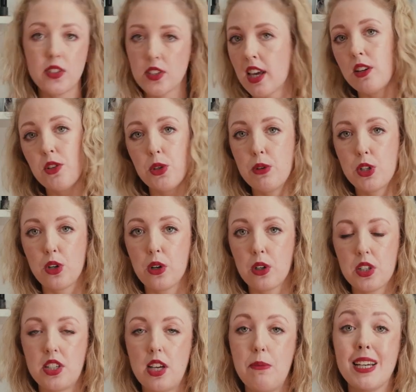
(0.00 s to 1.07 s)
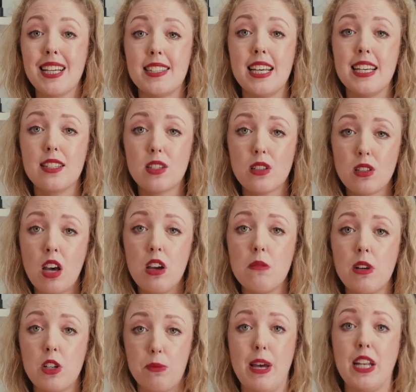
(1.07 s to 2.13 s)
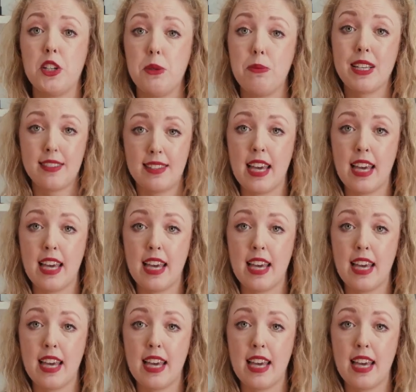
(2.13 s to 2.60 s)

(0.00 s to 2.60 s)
just go to a doctor, because it is so much better to